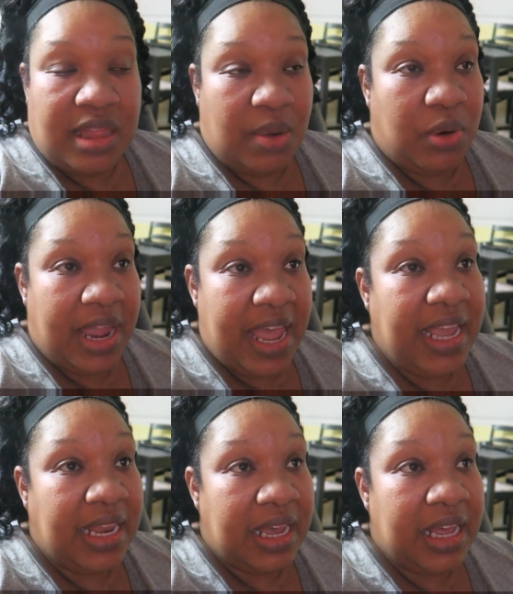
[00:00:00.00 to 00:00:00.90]
that were
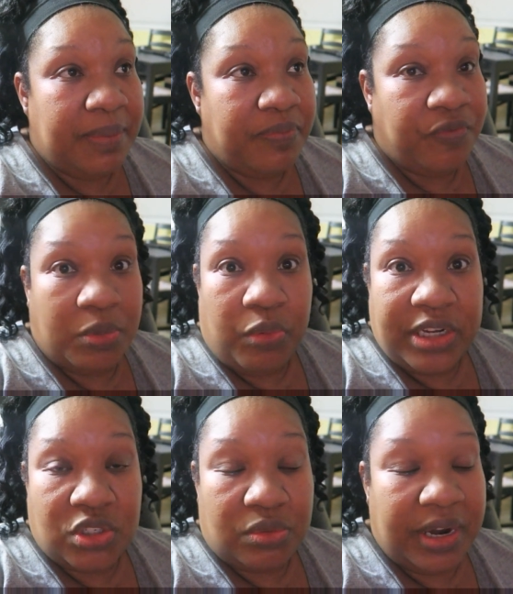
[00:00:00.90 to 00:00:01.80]
hanging up from
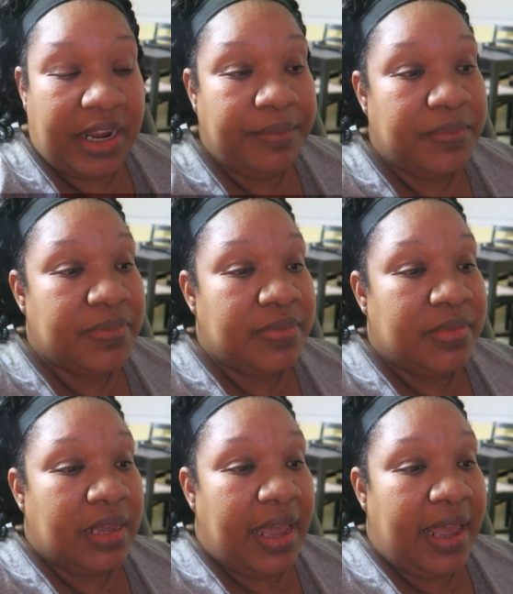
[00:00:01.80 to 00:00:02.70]
Rachael Ray
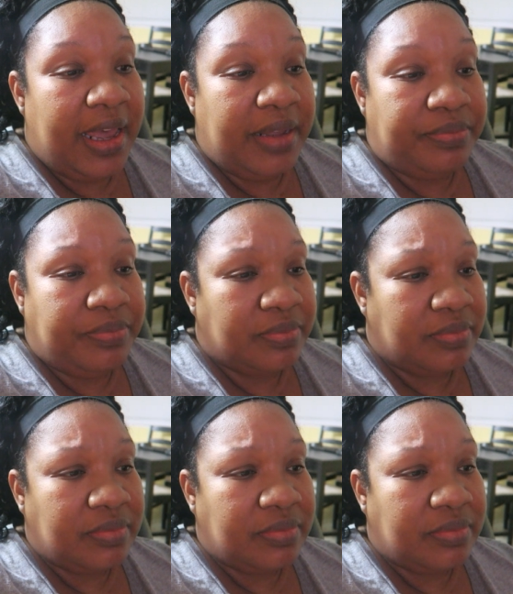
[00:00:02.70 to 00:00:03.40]
and